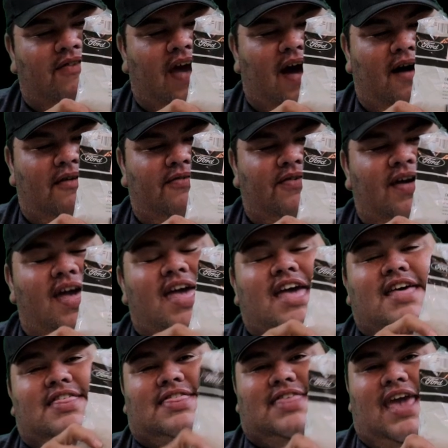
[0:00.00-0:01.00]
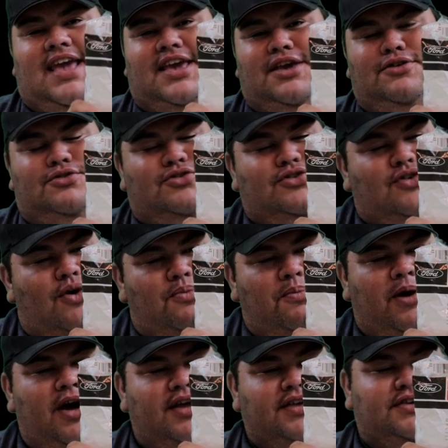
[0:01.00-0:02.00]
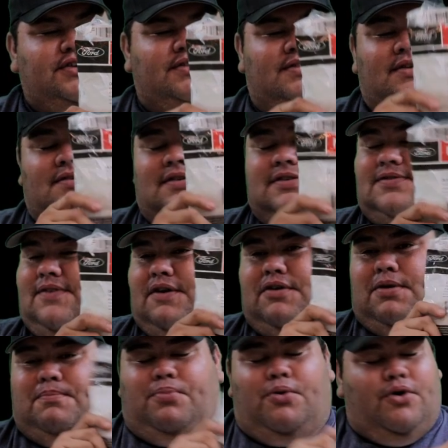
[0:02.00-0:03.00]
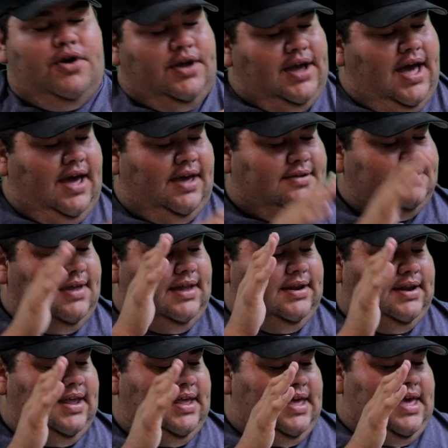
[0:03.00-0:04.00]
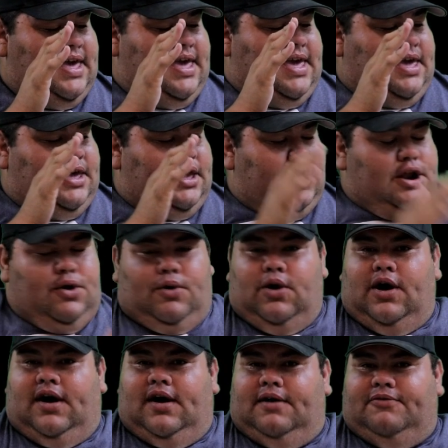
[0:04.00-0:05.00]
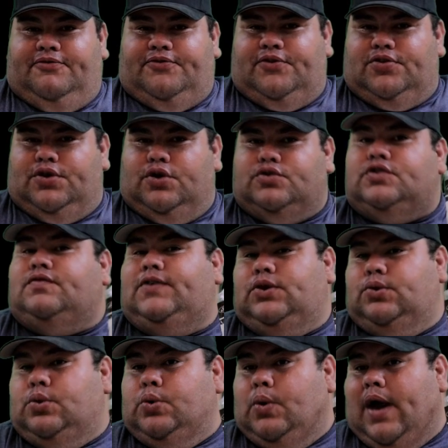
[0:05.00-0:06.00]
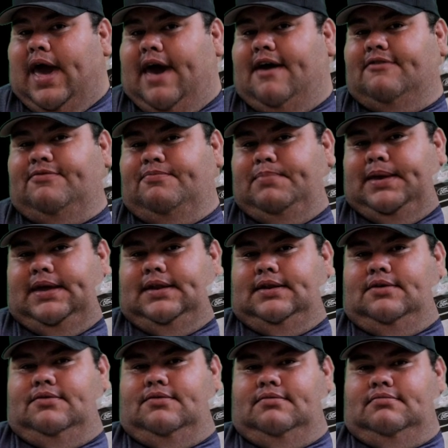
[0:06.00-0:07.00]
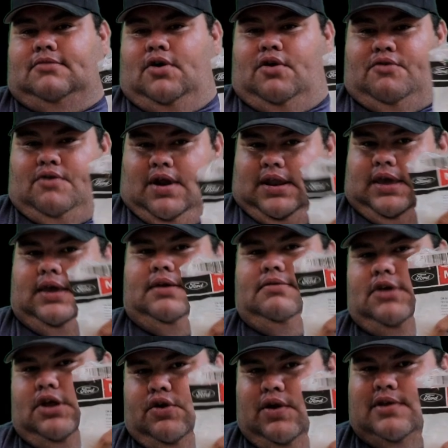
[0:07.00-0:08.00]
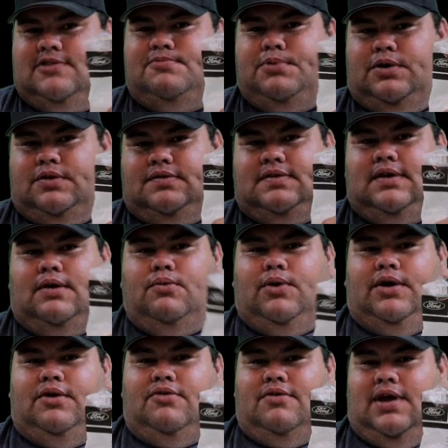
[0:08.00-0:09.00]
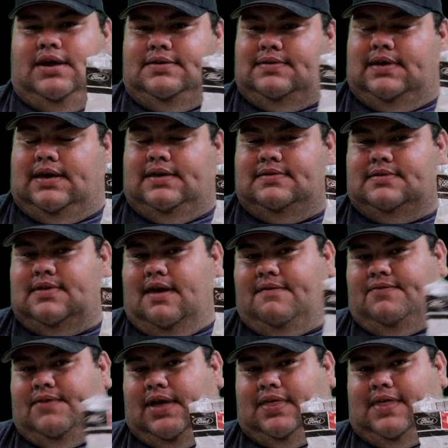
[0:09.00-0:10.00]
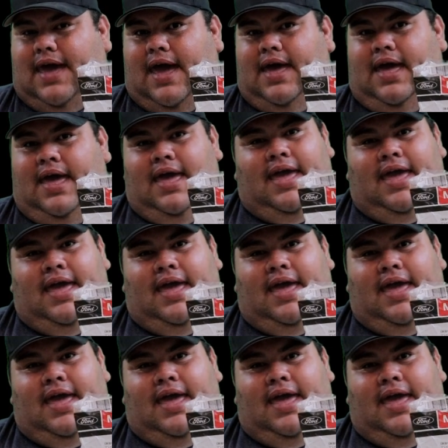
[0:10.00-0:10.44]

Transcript: valve. Thank you so much. This is very important, guys. And you know, for those of you who have been already, you know, experiencing with racing and stuff like that,